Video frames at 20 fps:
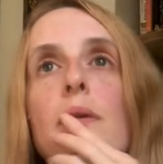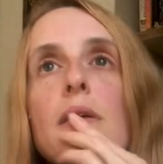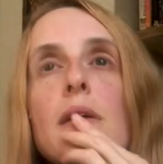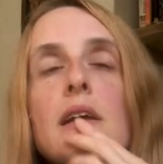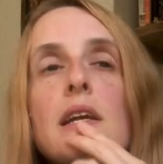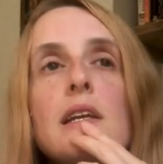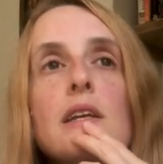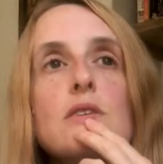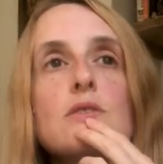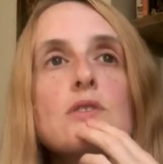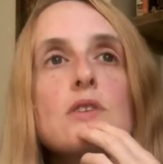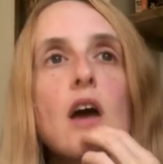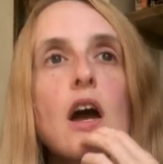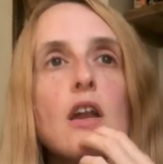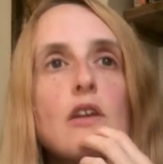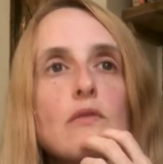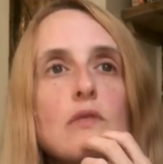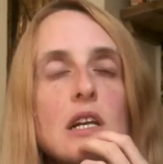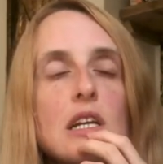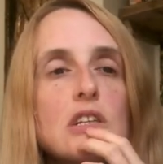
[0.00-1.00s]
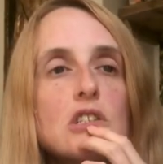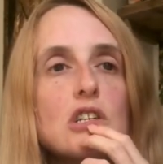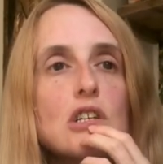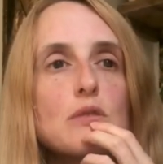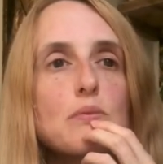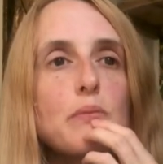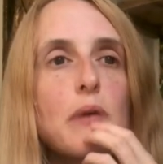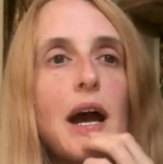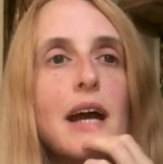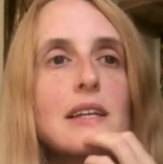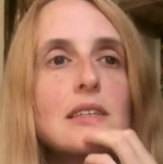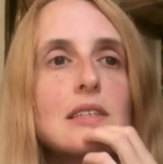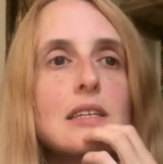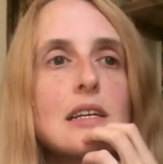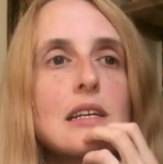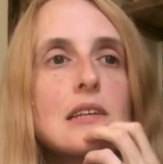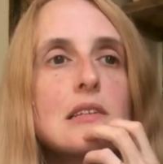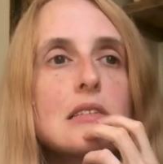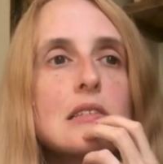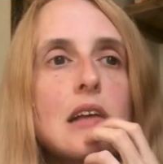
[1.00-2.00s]
in a certain religious
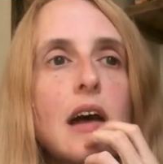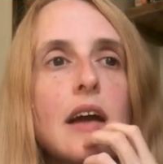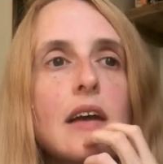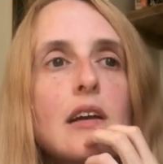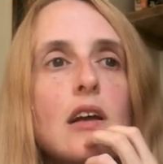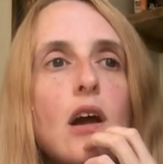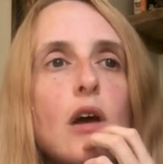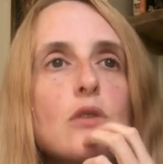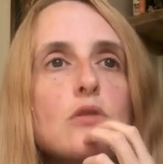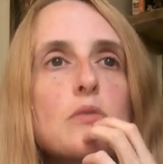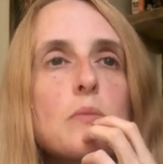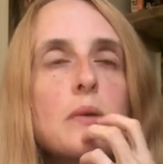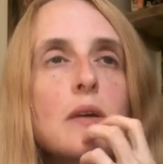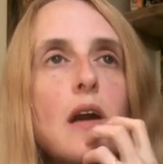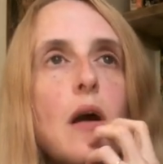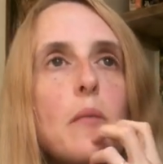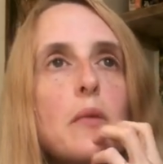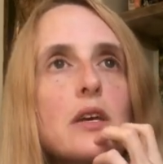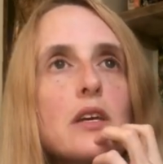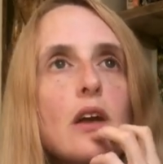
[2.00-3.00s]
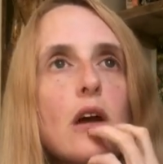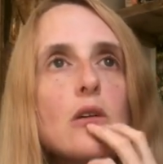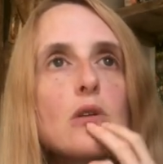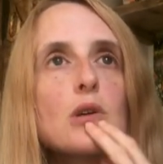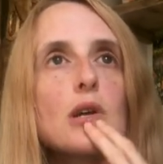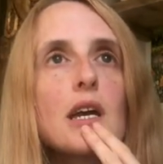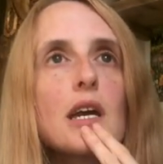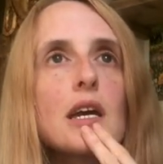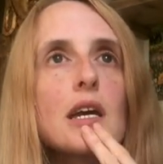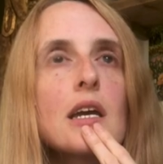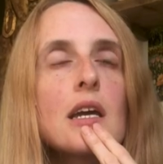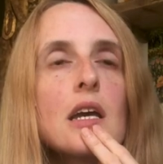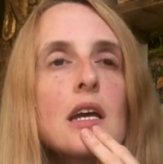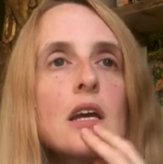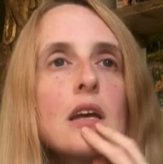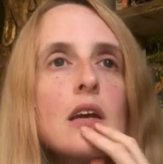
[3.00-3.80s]
practice, like go to become a yogi,